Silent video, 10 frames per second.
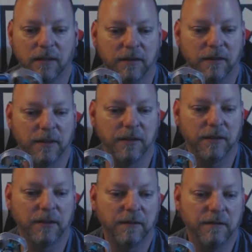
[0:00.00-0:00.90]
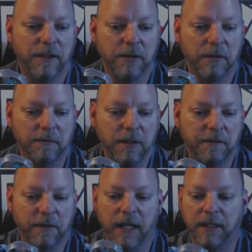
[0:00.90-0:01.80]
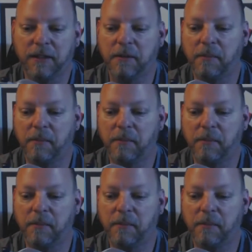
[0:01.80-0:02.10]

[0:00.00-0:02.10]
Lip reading: So this is the video of me flying in the